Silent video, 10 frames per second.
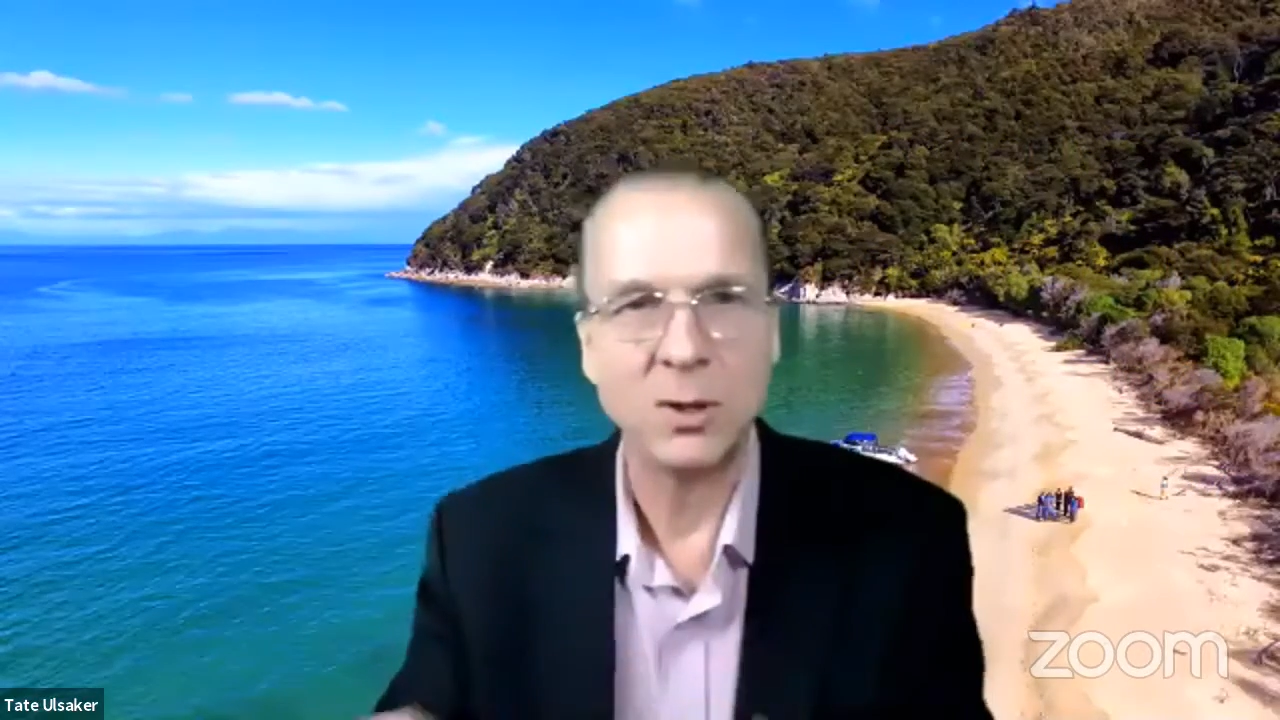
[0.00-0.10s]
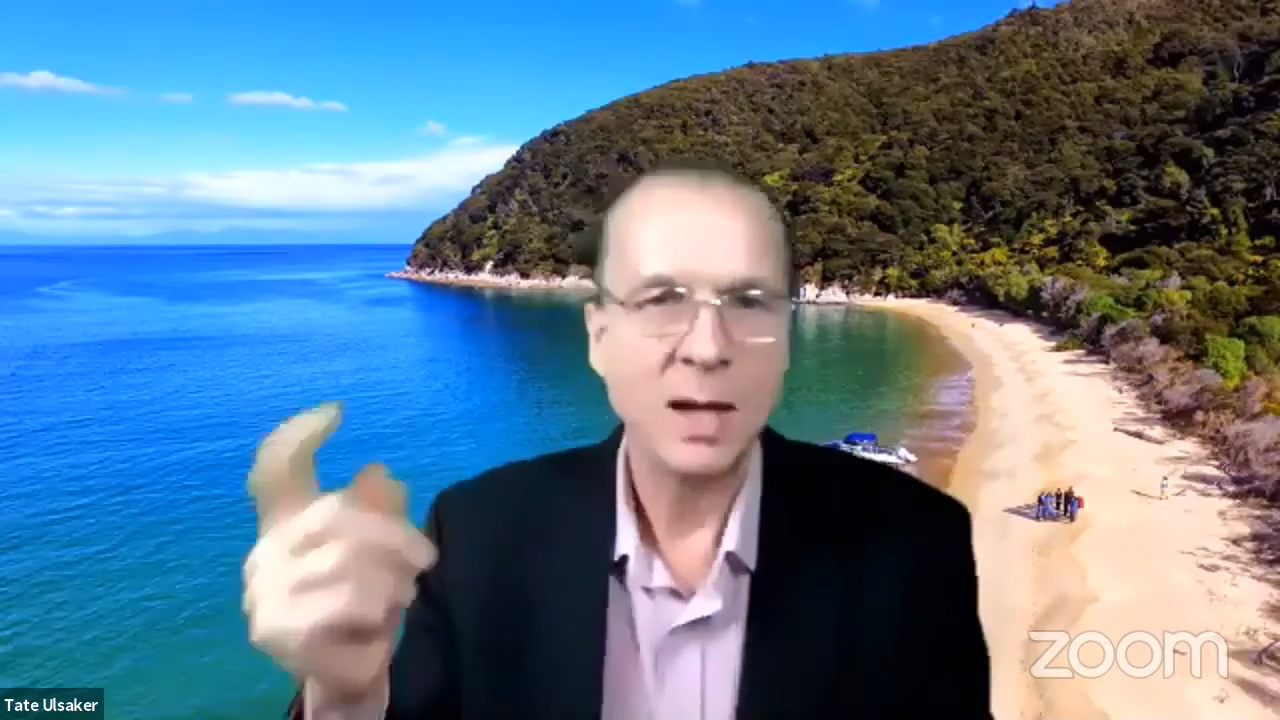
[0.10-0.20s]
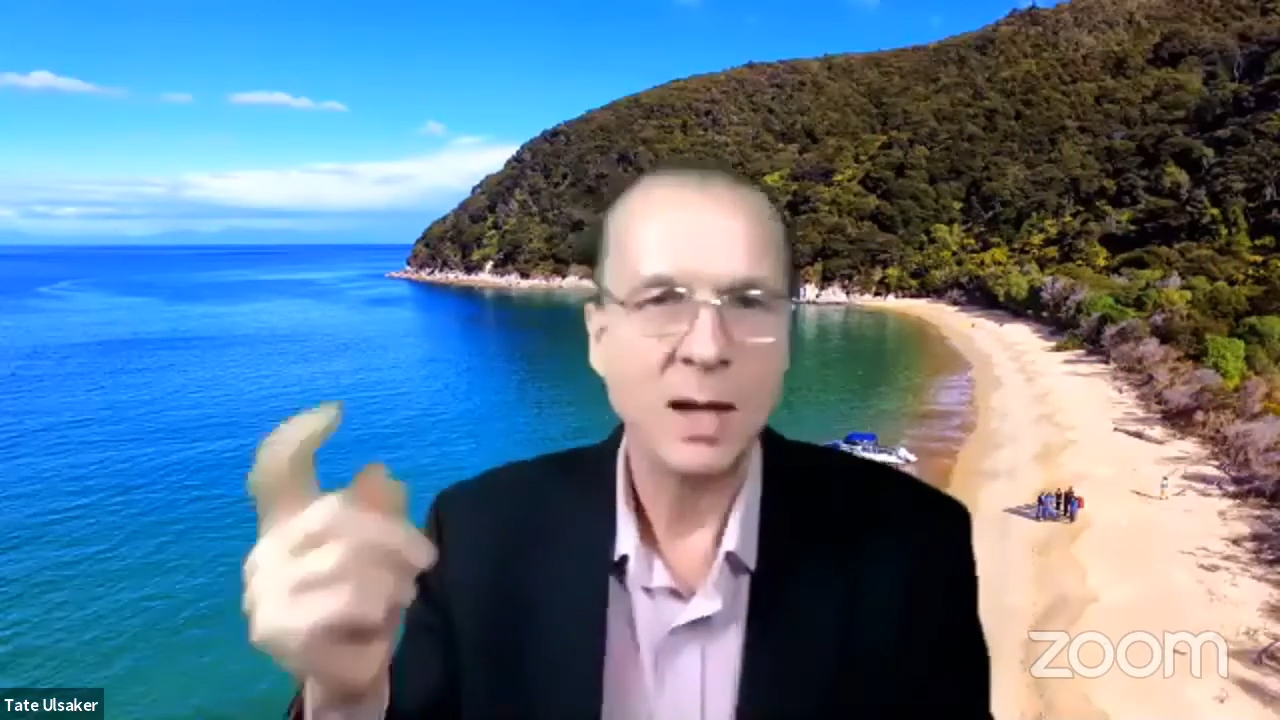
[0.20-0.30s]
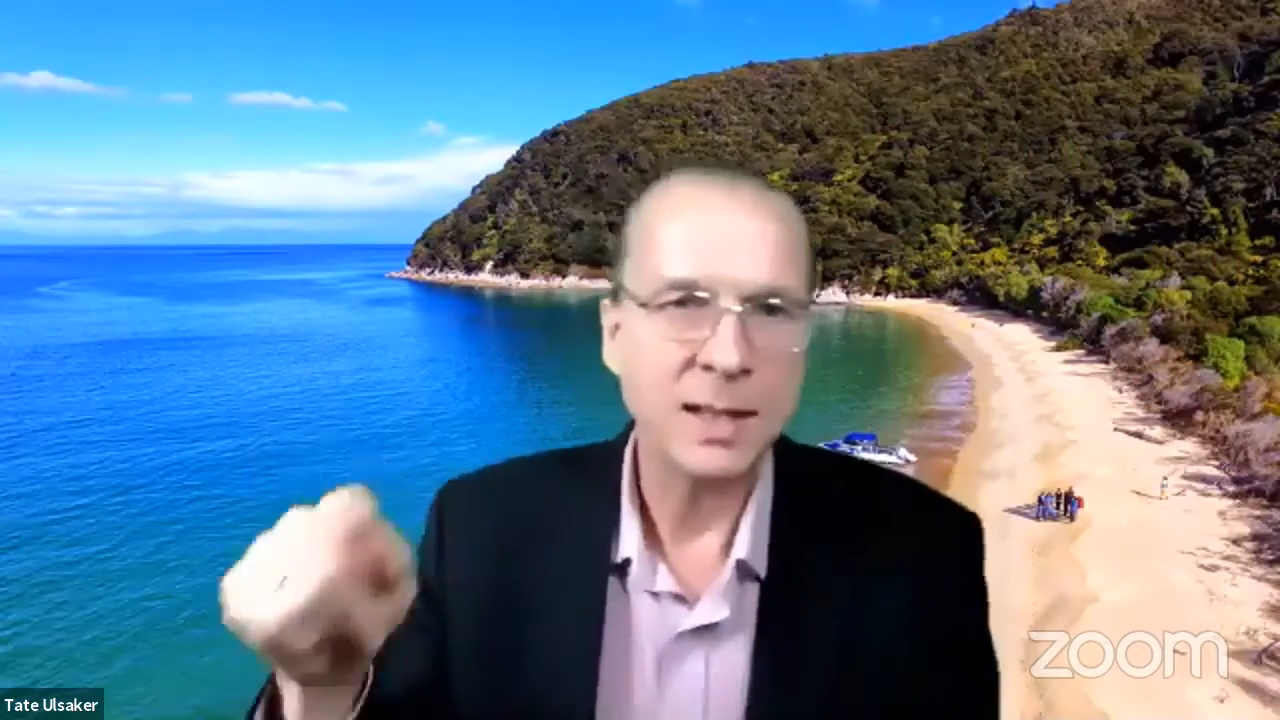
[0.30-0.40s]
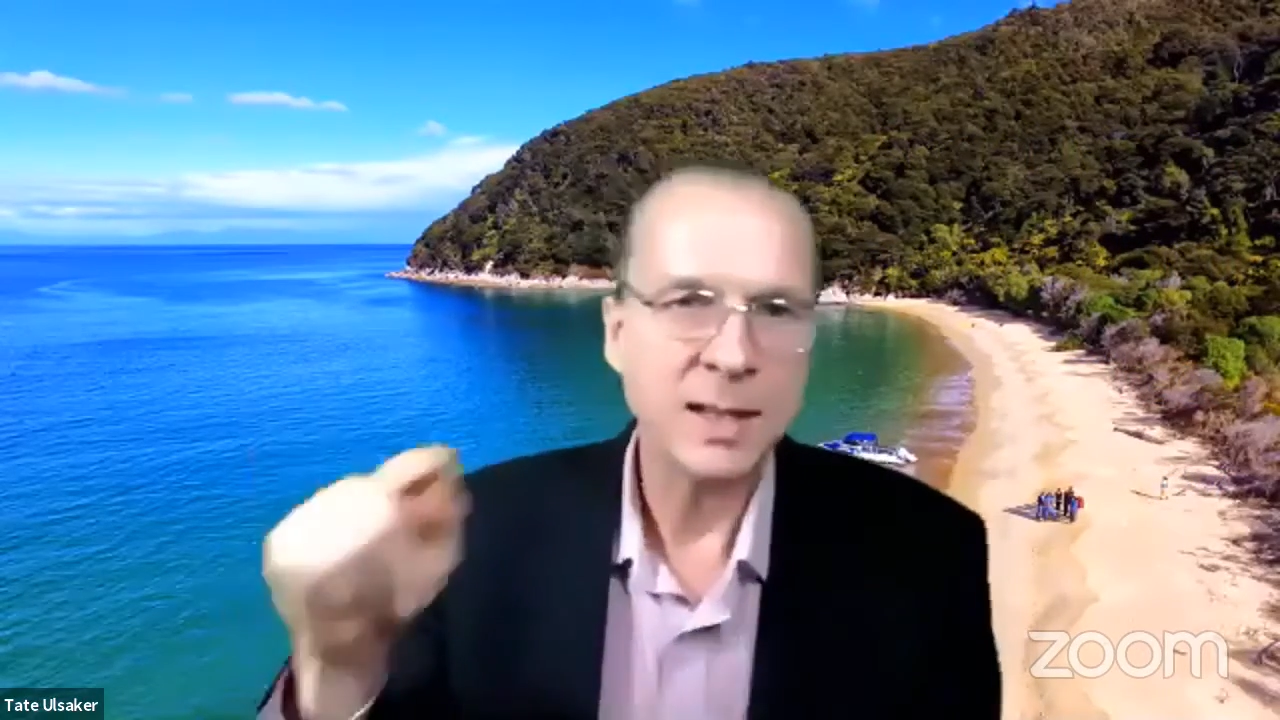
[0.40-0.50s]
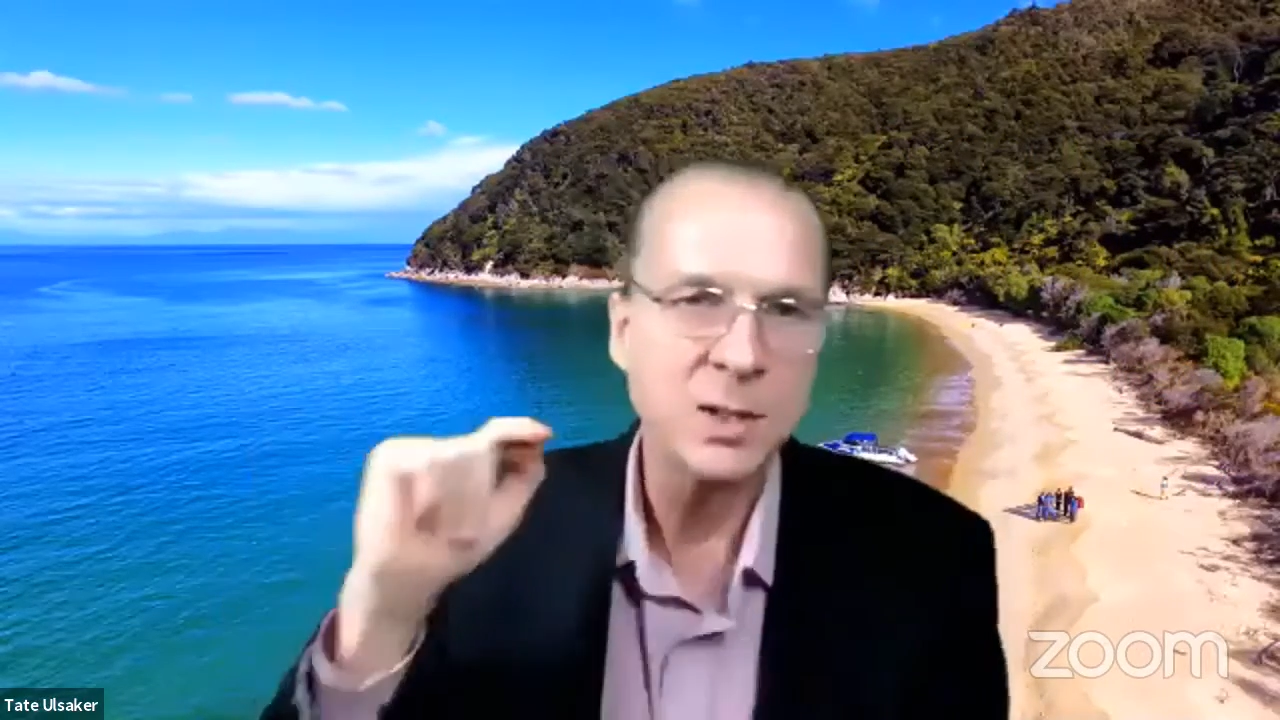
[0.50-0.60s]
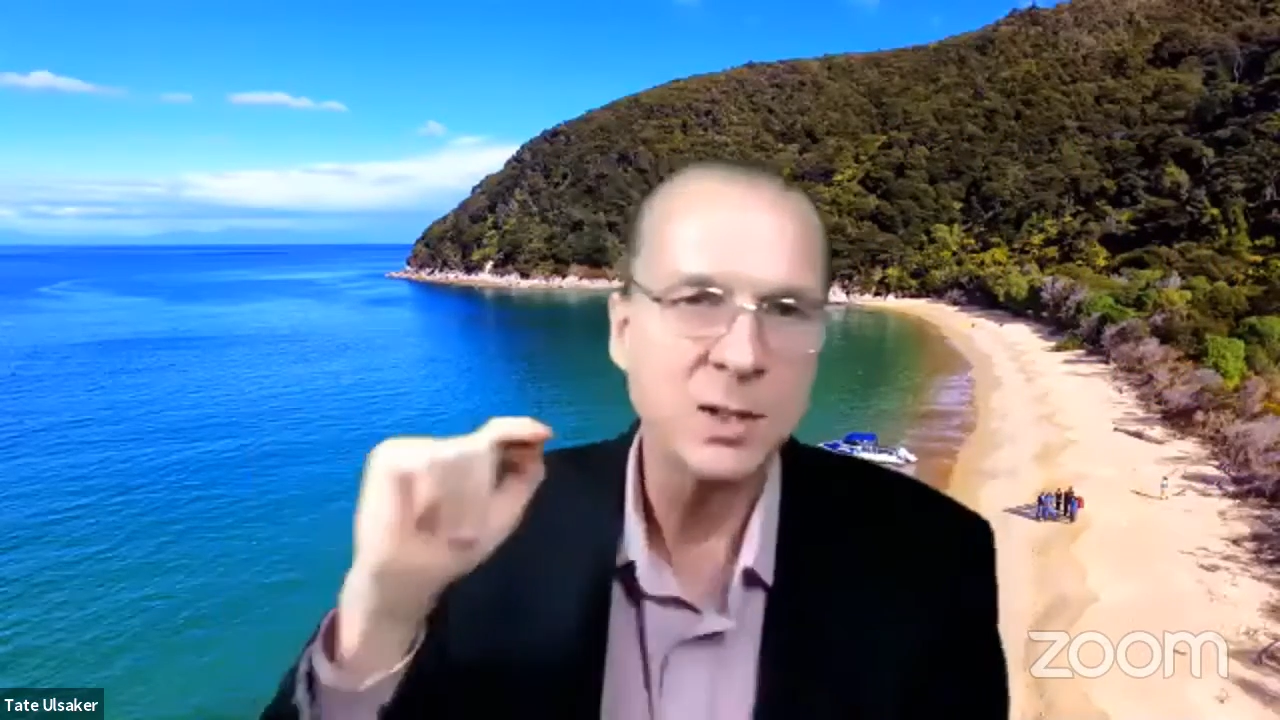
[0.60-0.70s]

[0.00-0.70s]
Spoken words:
and that's